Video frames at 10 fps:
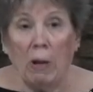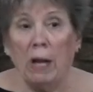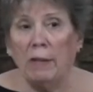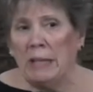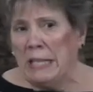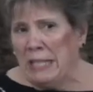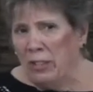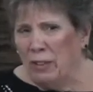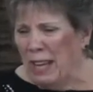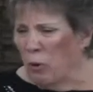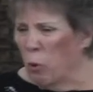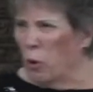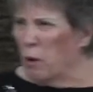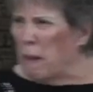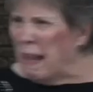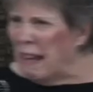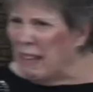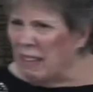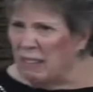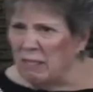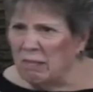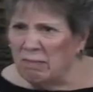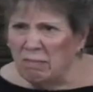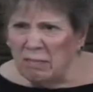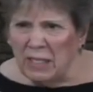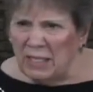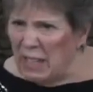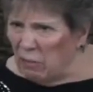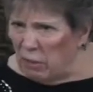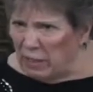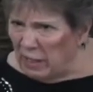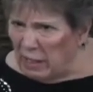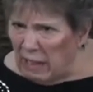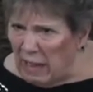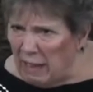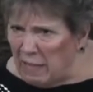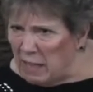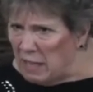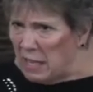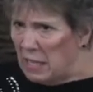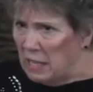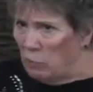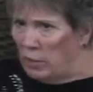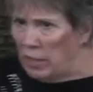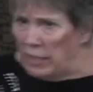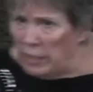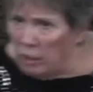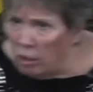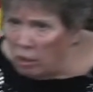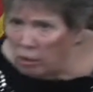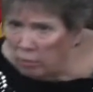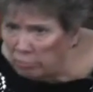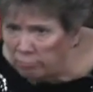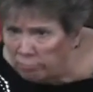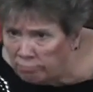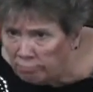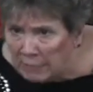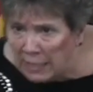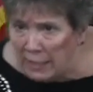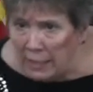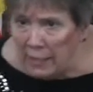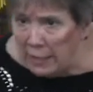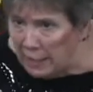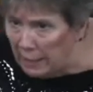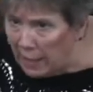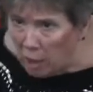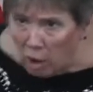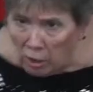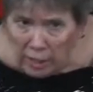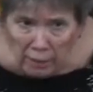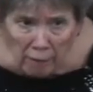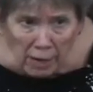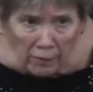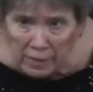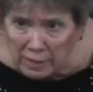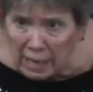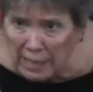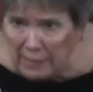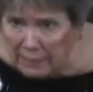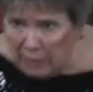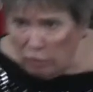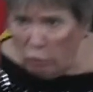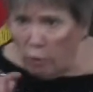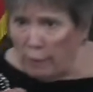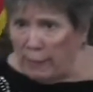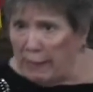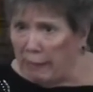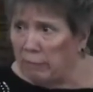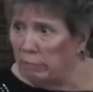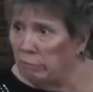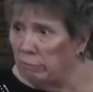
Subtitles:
Well, you know that quarterback? Isn't that what the guy that, when you get in a huddle and they all get around this guy, isn't that the quarterback?